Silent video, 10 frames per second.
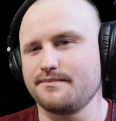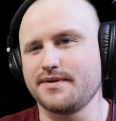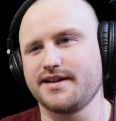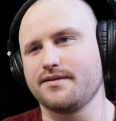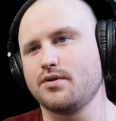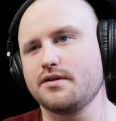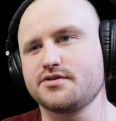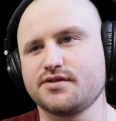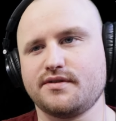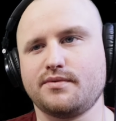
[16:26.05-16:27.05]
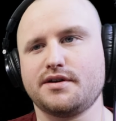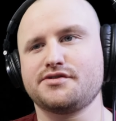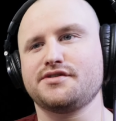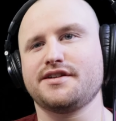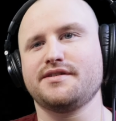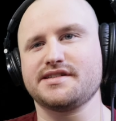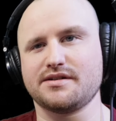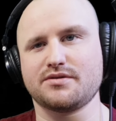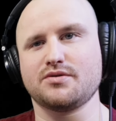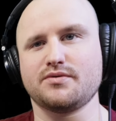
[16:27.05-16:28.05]
But yeah, what I'll do now is
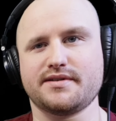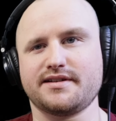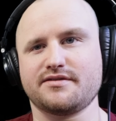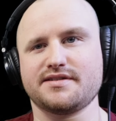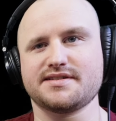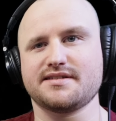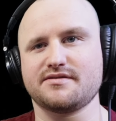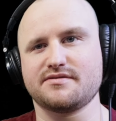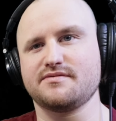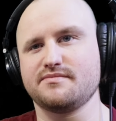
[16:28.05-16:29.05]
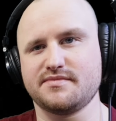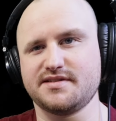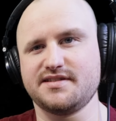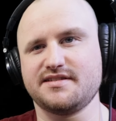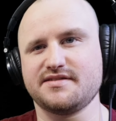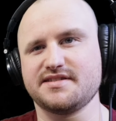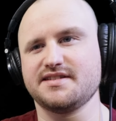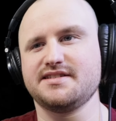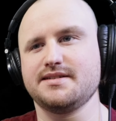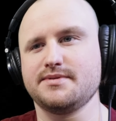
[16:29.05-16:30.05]
I'll go and increase or decrease
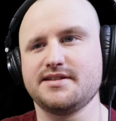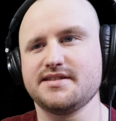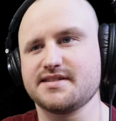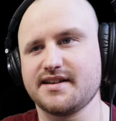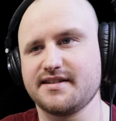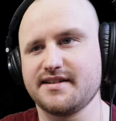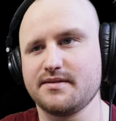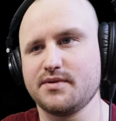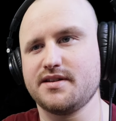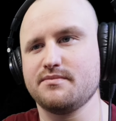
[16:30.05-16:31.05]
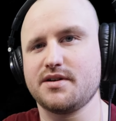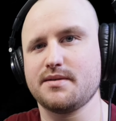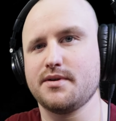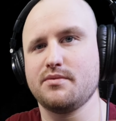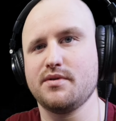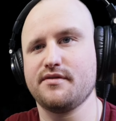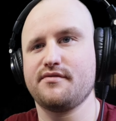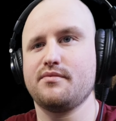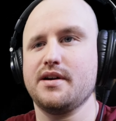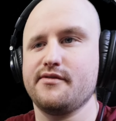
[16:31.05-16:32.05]
the dBs, and then we can muck about
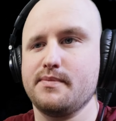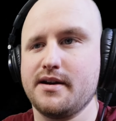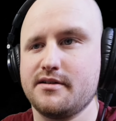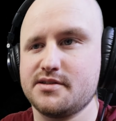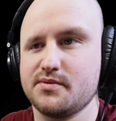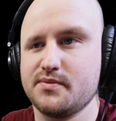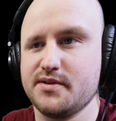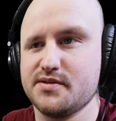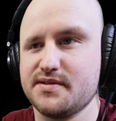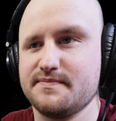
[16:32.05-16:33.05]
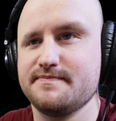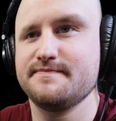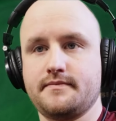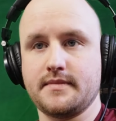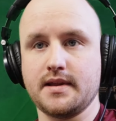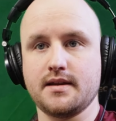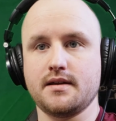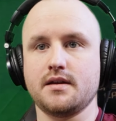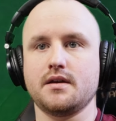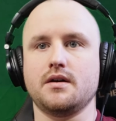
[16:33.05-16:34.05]
with whatever patterns we're using.
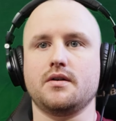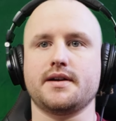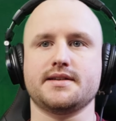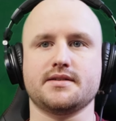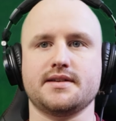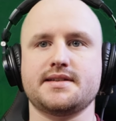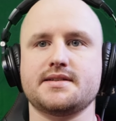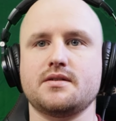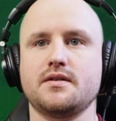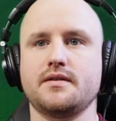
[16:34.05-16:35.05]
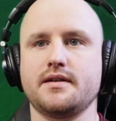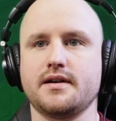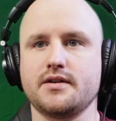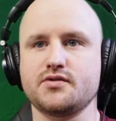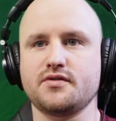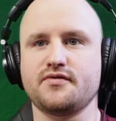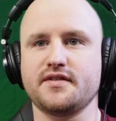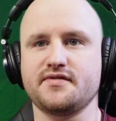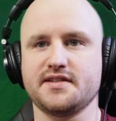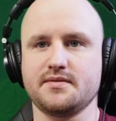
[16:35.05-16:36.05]
Okay, so this is on
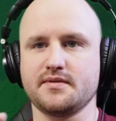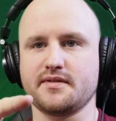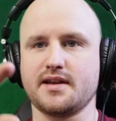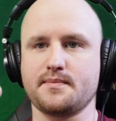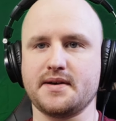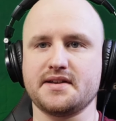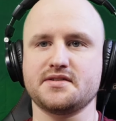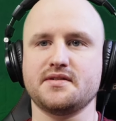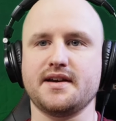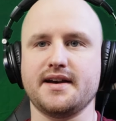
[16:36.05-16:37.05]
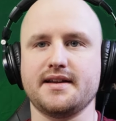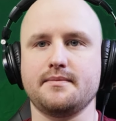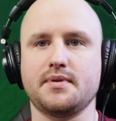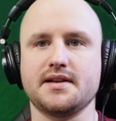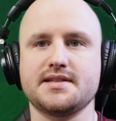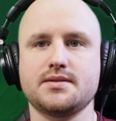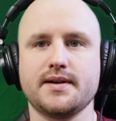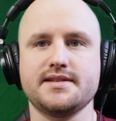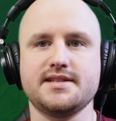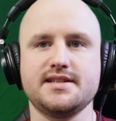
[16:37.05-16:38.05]
150 with that pattern and plus
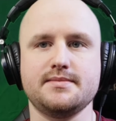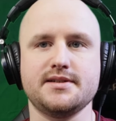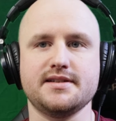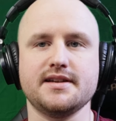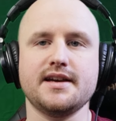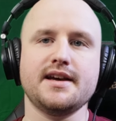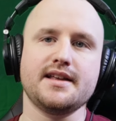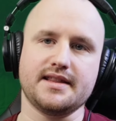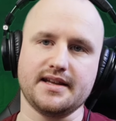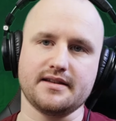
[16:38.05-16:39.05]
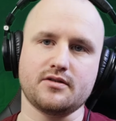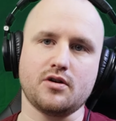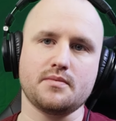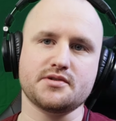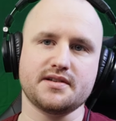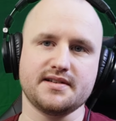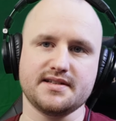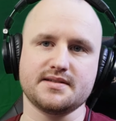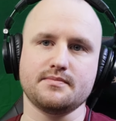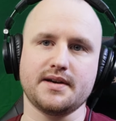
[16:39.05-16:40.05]
20 dB. The other option
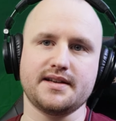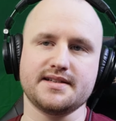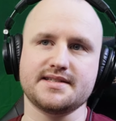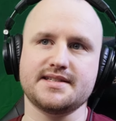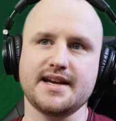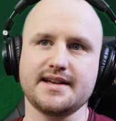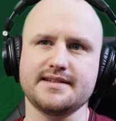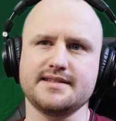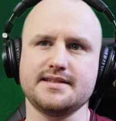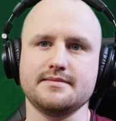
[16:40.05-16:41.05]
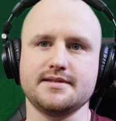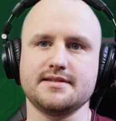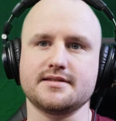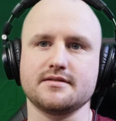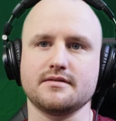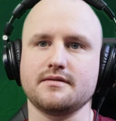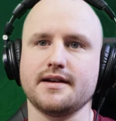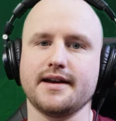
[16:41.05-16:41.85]
is minus 10 dB, so